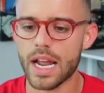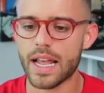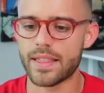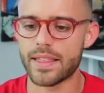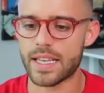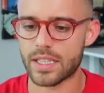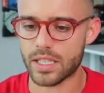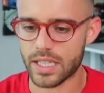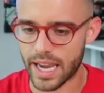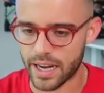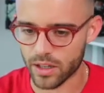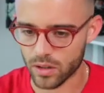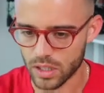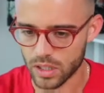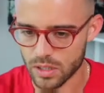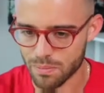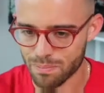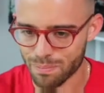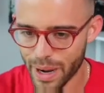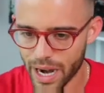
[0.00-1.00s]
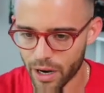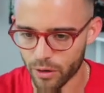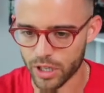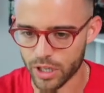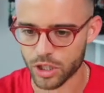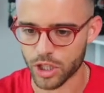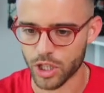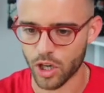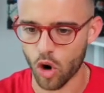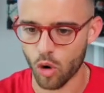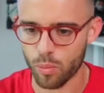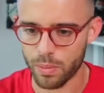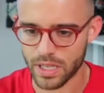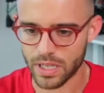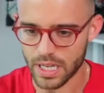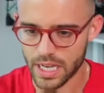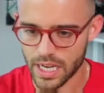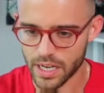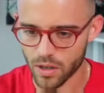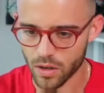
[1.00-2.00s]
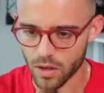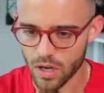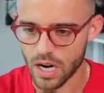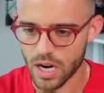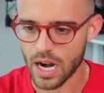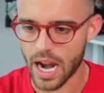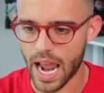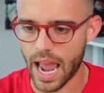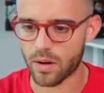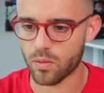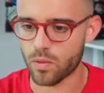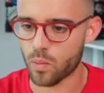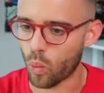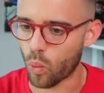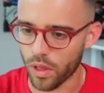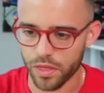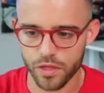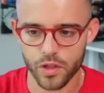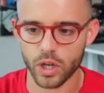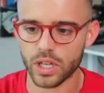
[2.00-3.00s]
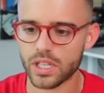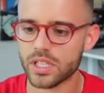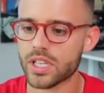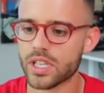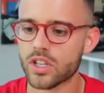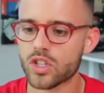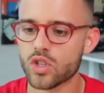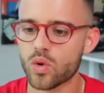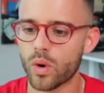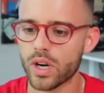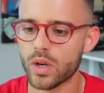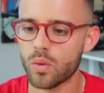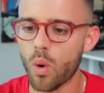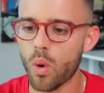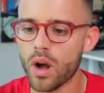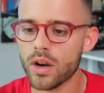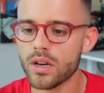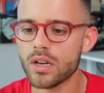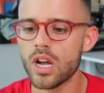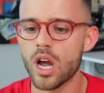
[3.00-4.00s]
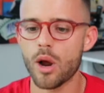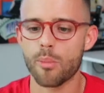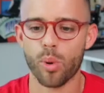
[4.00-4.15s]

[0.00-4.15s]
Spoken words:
This candle is bearish. It opened here at 136.21,